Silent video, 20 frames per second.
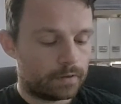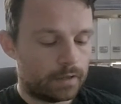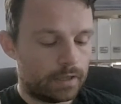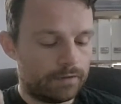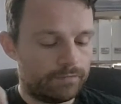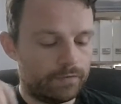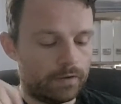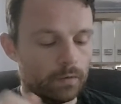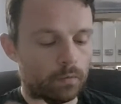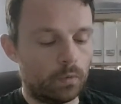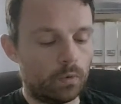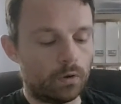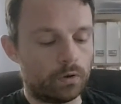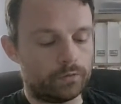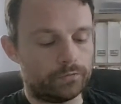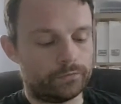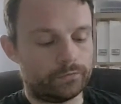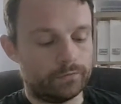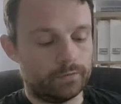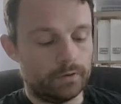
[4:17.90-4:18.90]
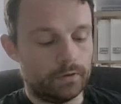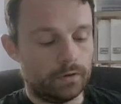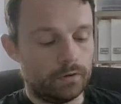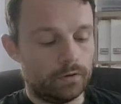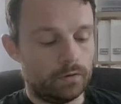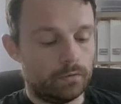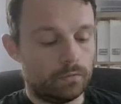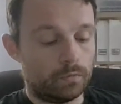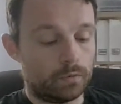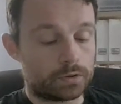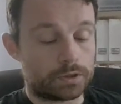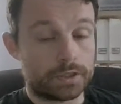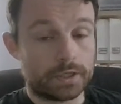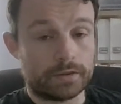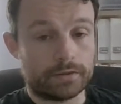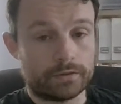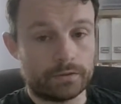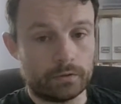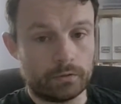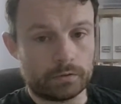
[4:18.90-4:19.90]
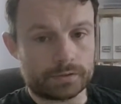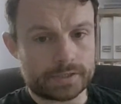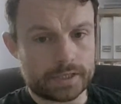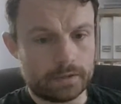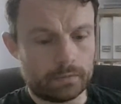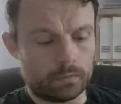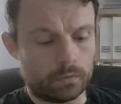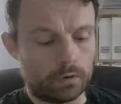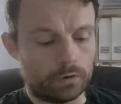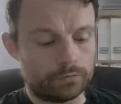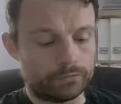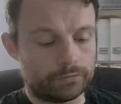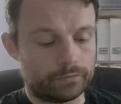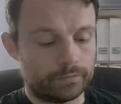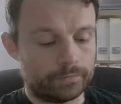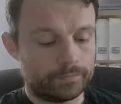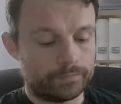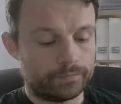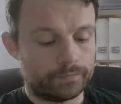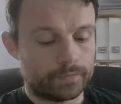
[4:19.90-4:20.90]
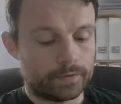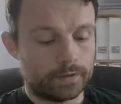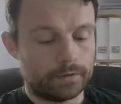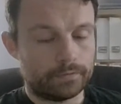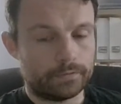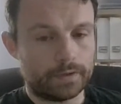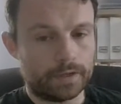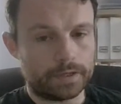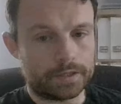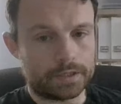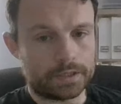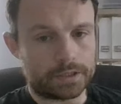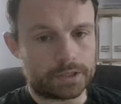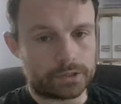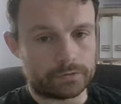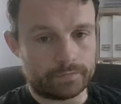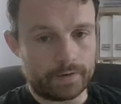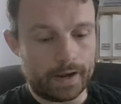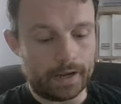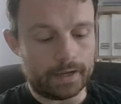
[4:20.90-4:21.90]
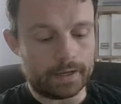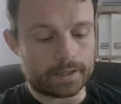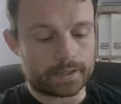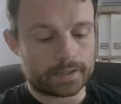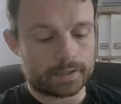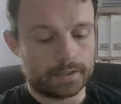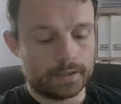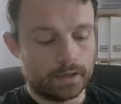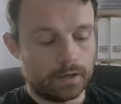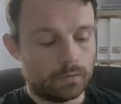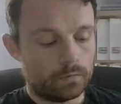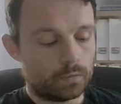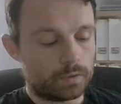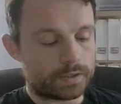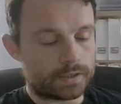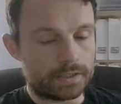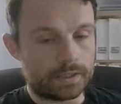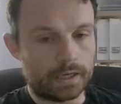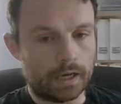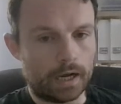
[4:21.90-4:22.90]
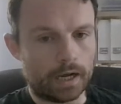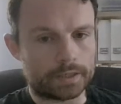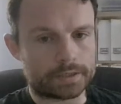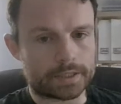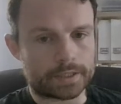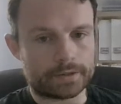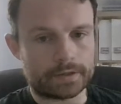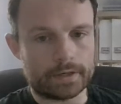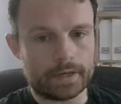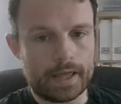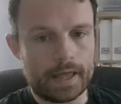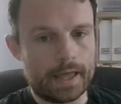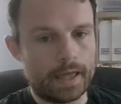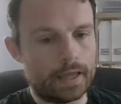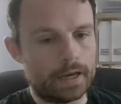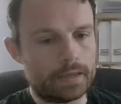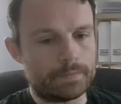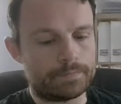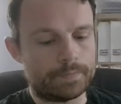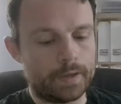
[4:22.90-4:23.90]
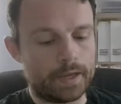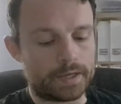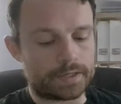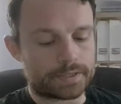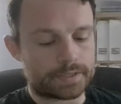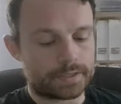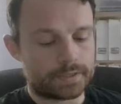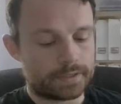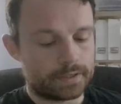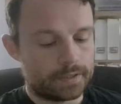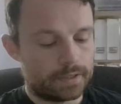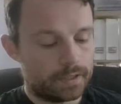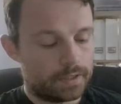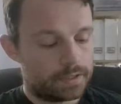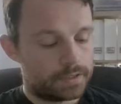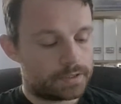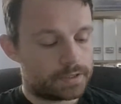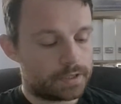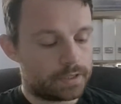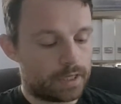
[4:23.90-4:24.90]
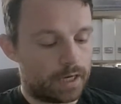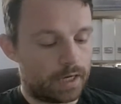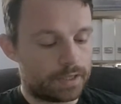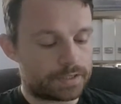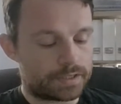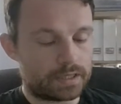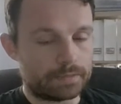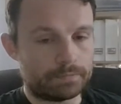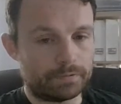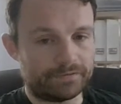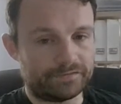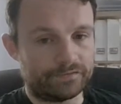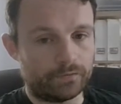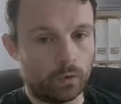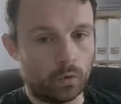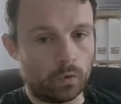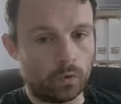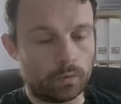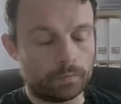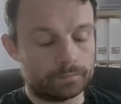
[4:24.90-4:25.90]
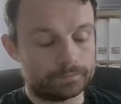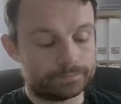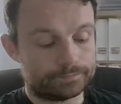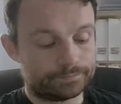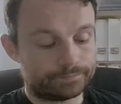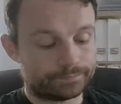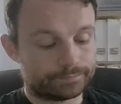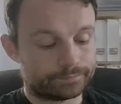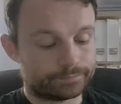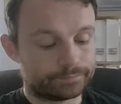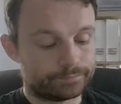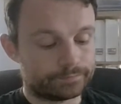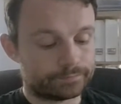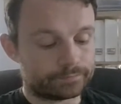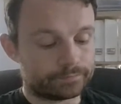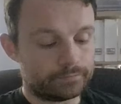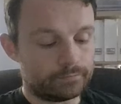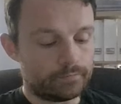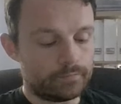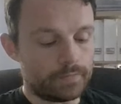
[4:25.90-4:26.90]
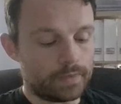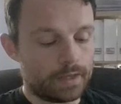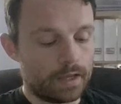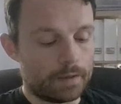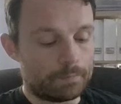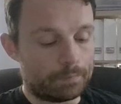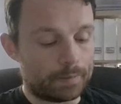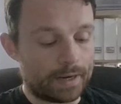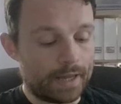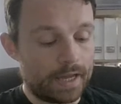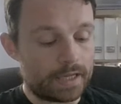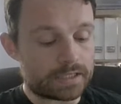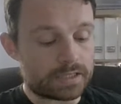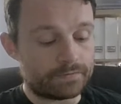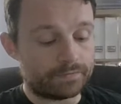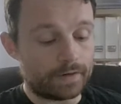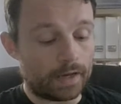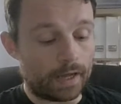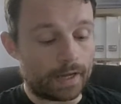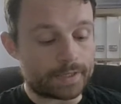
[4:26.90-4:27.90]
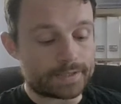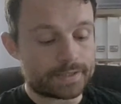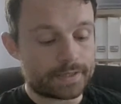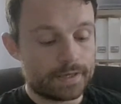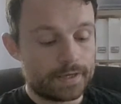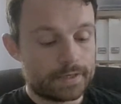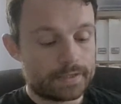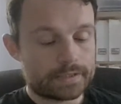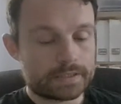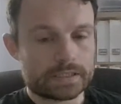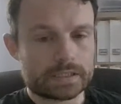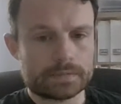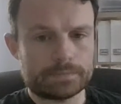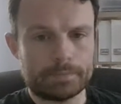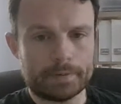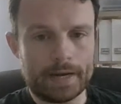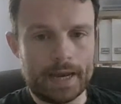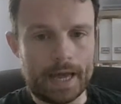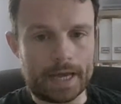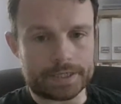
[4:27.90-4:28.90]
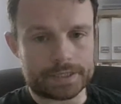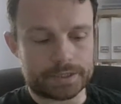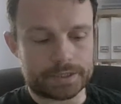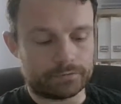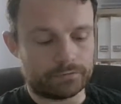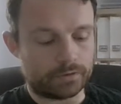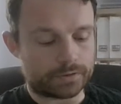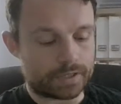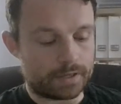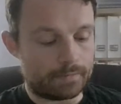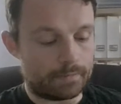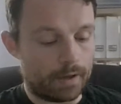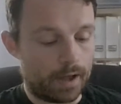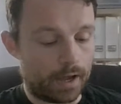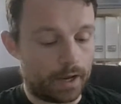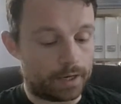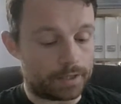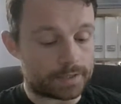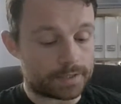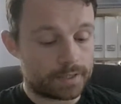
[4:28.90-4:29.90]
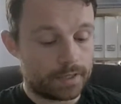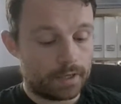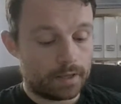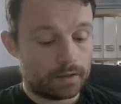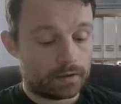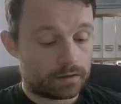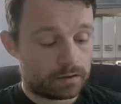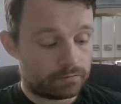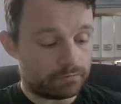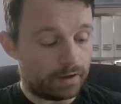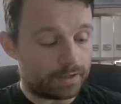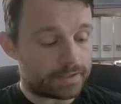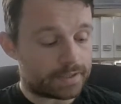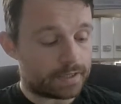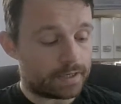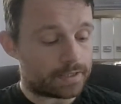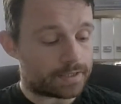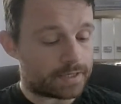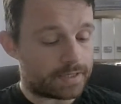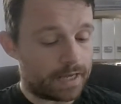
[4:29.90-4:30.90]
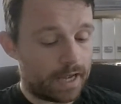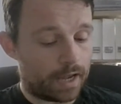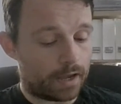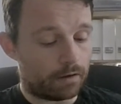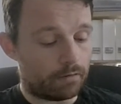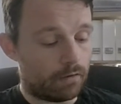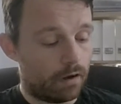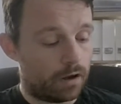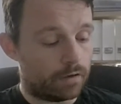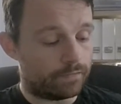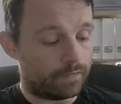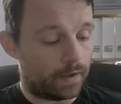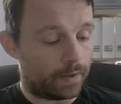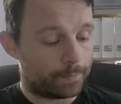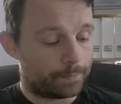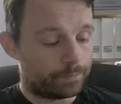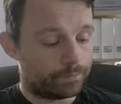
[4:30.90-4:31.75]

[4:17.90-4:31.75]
If it was what she thought it was, then the drake was larger than any beast she'd hunted before. A blaze of light splashed across her mind, threatening to take her over.